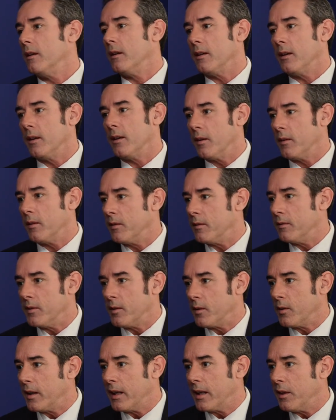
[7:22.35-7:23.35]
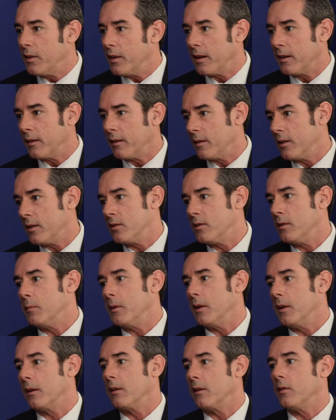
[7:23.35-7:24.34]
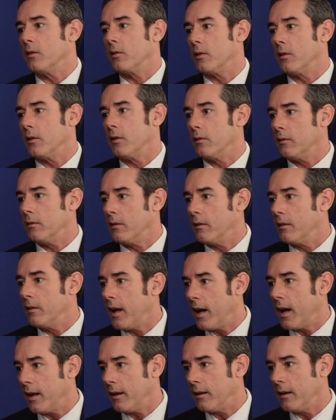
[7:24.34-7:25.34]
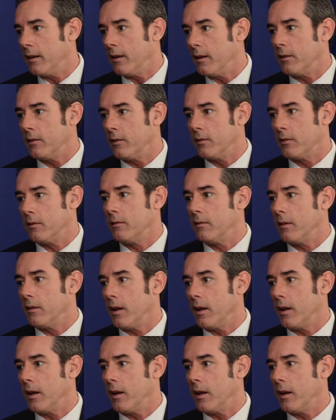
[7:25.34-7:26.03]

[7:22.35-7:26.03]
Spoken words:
Is there anything that should be a concern that is